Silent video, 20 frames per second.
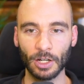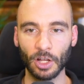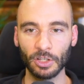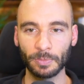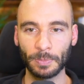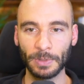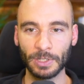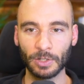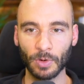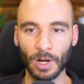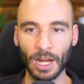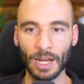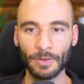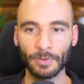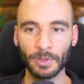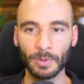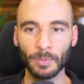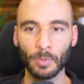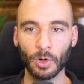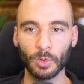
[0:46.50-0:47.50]
can also be
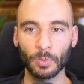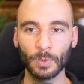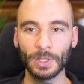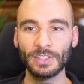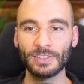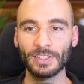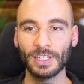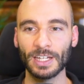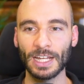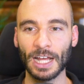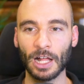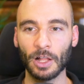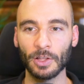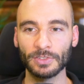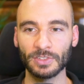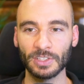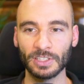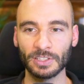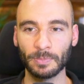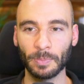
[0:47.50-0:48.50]
derived from the more recent
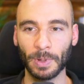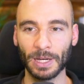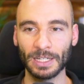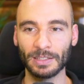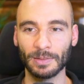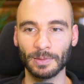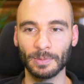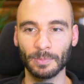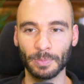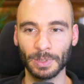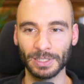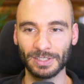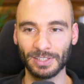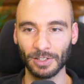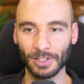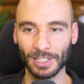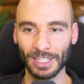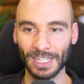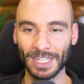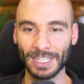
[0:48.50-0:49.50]
analysis by
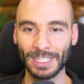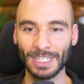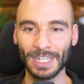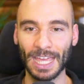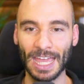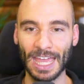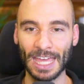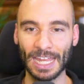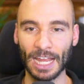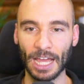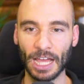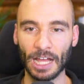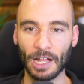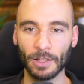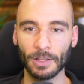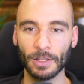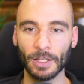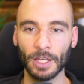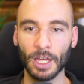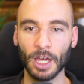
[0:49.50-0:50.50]
Patilinen et
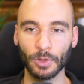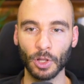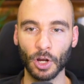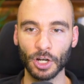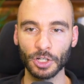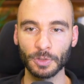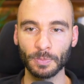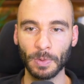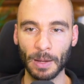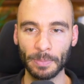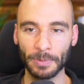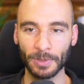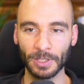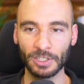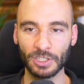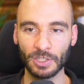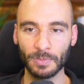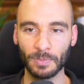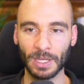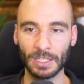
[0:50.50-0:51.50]
al. Of large
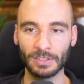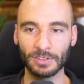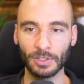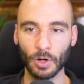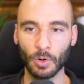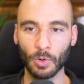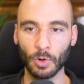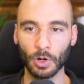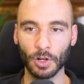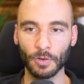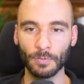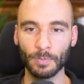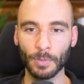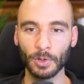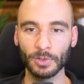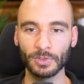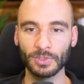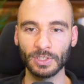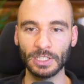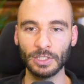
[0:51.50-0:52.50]
population-based cohort of
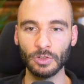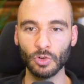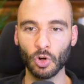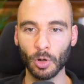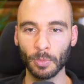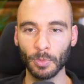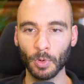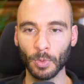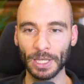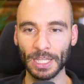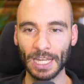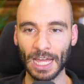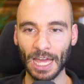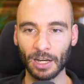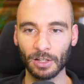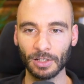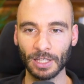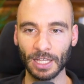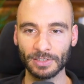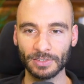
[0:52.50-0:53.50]
mostly normal weight
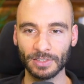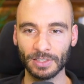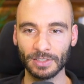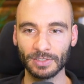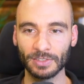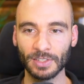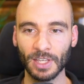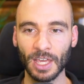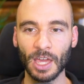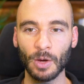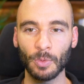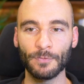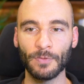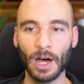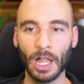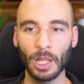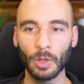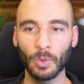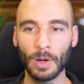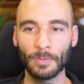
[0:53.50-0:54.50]
adolescents with a
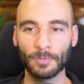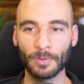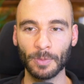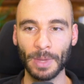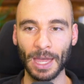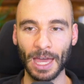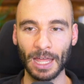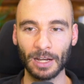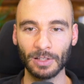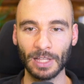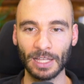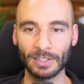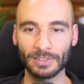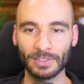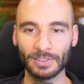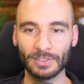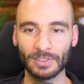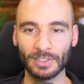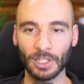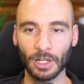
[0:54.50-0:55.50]
follow-up from
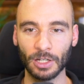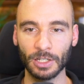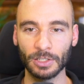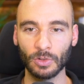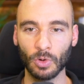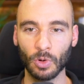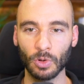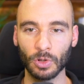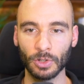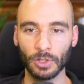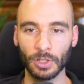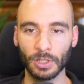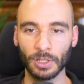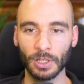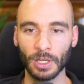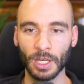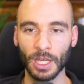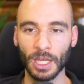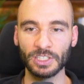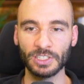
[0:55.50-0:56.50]
adolescence to young
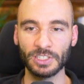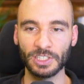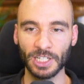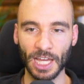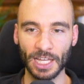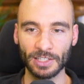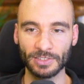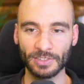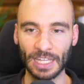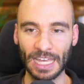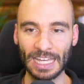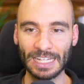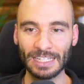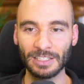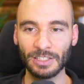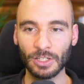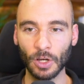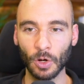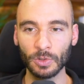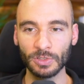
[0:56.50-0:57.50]
adulthood, which suggests a
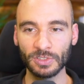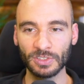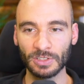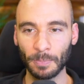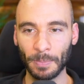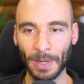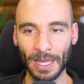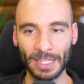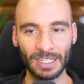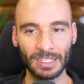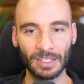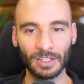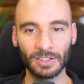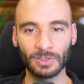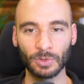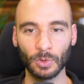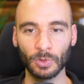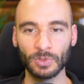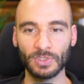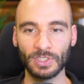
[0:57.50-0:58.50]
dose-dependent
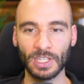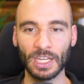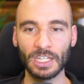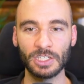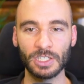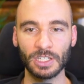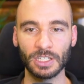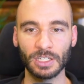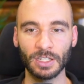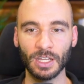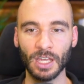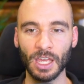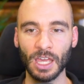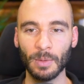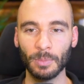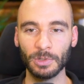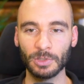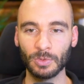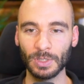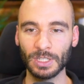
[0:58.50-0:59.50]
association
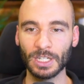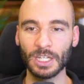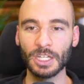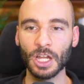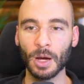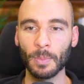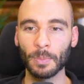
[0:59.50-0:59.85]
between the